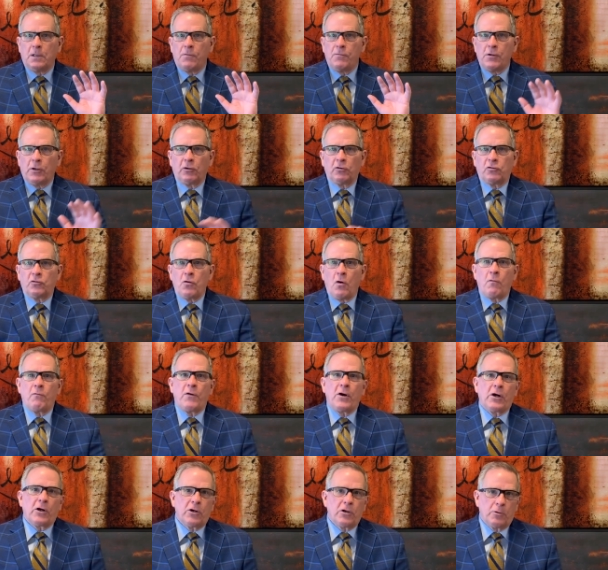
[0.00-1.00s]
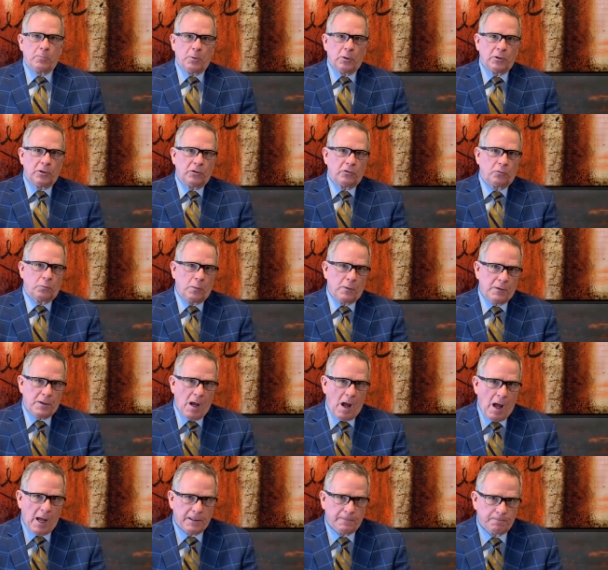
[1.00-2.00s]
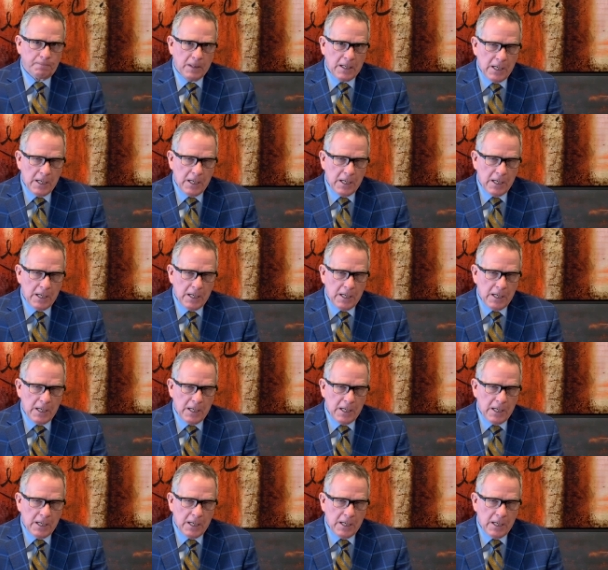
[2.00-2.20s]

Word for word: There is no variableness with God,